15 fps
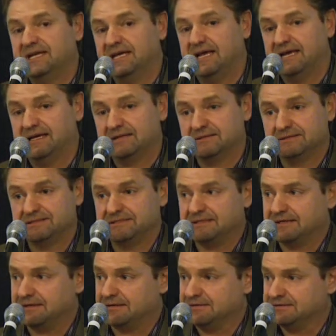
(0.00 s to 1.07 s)
and
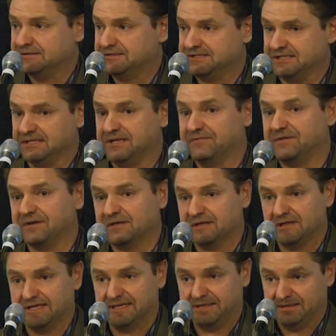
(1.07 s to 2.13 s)

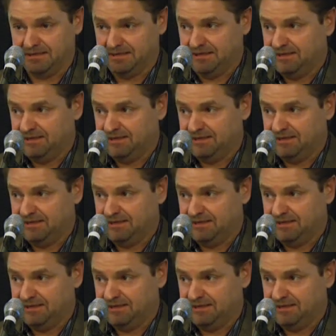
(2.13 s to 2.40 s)
significantly